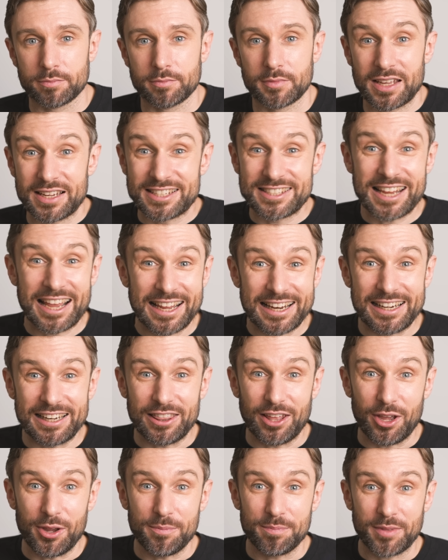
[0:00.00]
Secondly
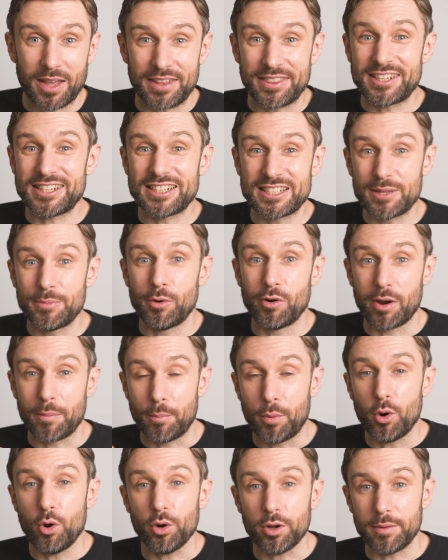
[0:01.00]
though, and this is the more
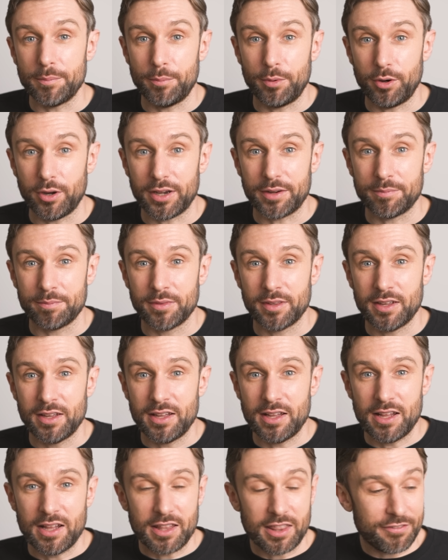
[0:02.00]
important point,
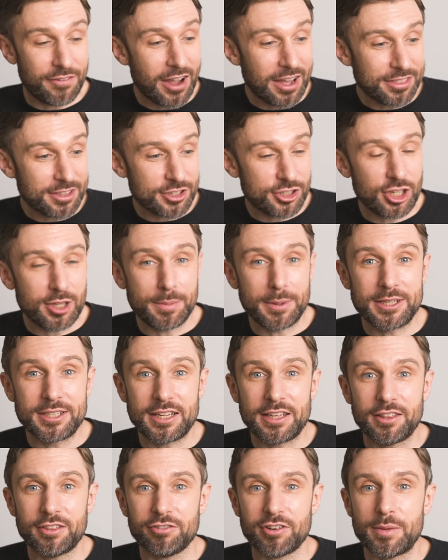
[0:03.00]
the fact that
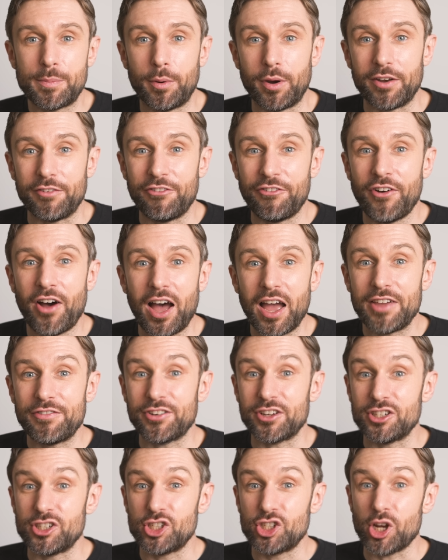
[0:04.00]
GPT 3.5
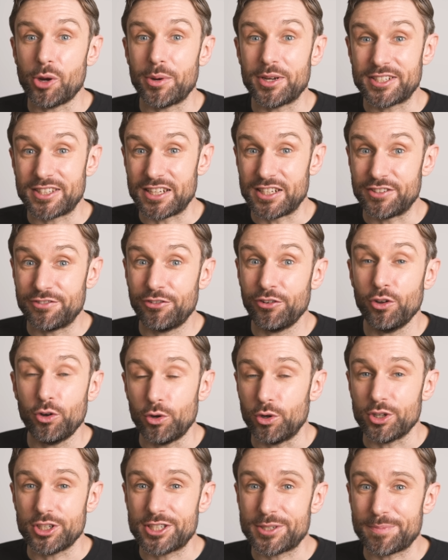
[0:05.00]
can show us these
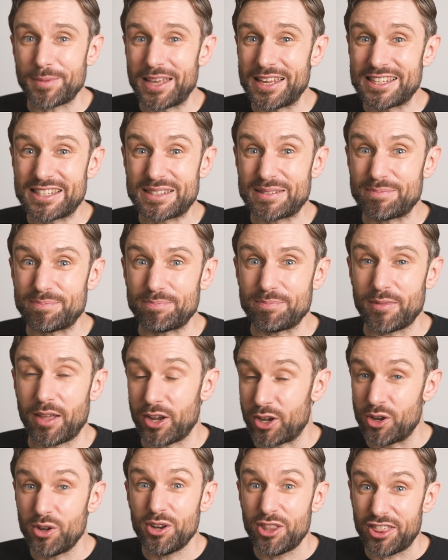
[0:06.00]
flaws is a
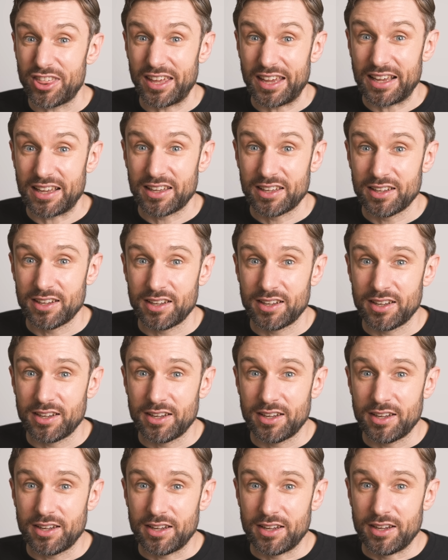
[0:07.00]
good thing.
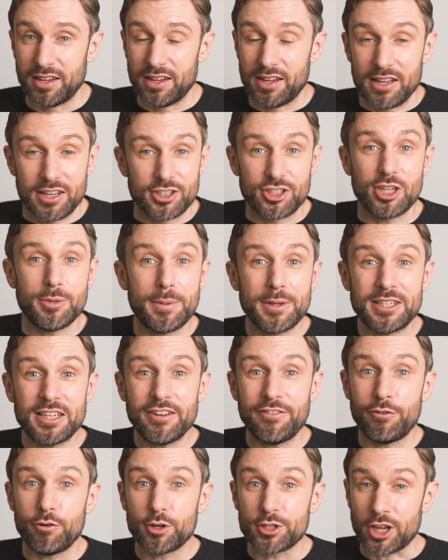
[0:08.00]

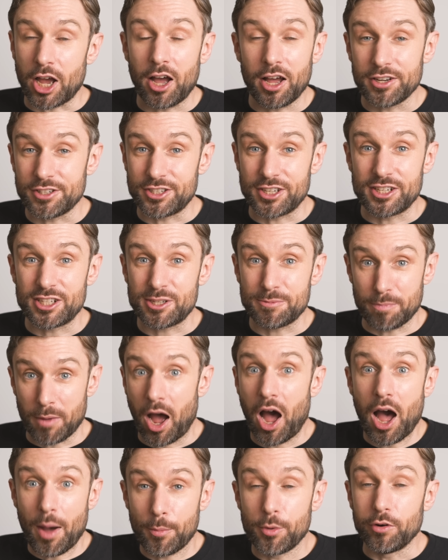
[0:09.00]
GPT-4's answers
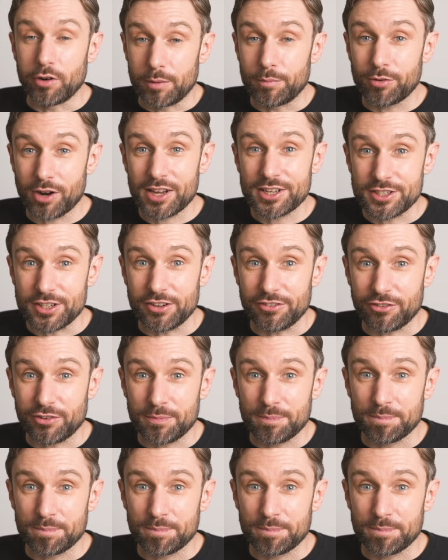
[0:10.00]
are more impressive,